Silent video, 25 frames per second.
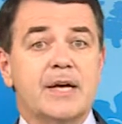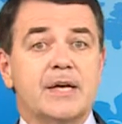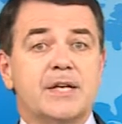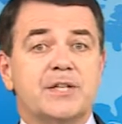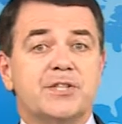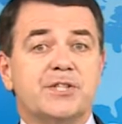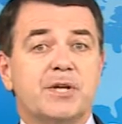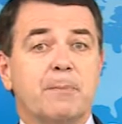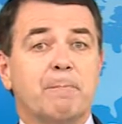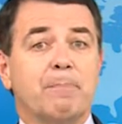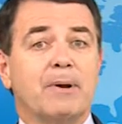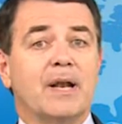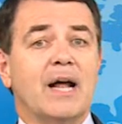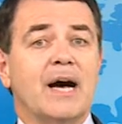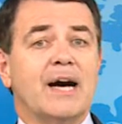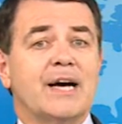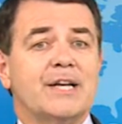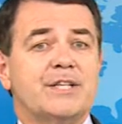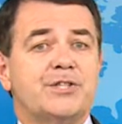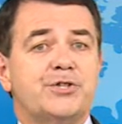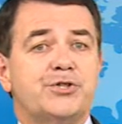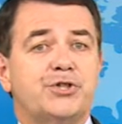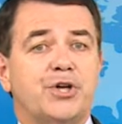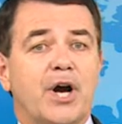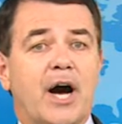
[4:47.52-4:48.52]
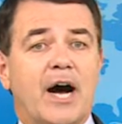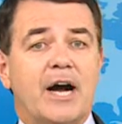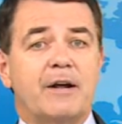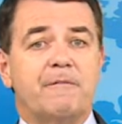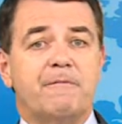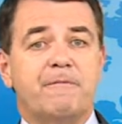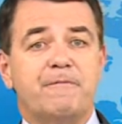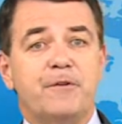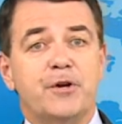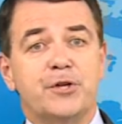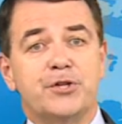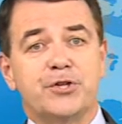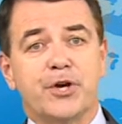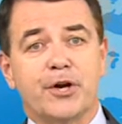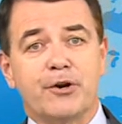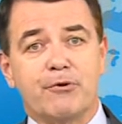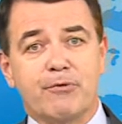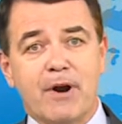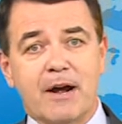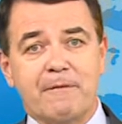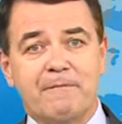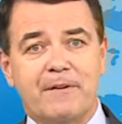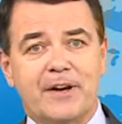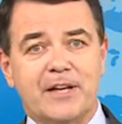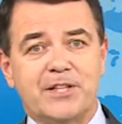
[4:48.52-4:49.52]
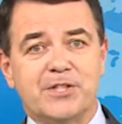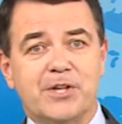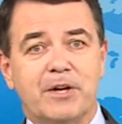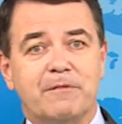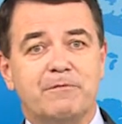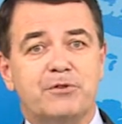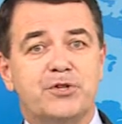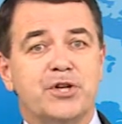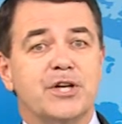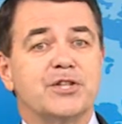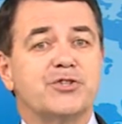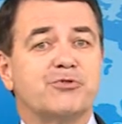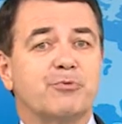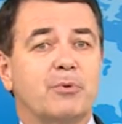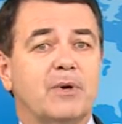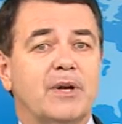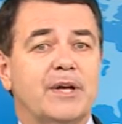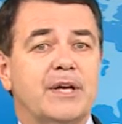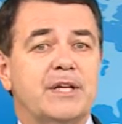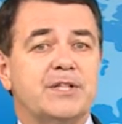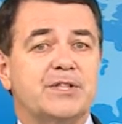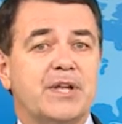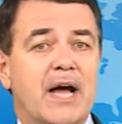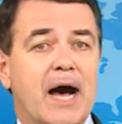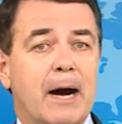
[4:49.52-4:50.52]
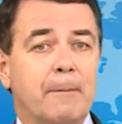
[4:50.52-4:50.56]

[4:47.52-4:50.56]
Supplies giant Future Graphics have just released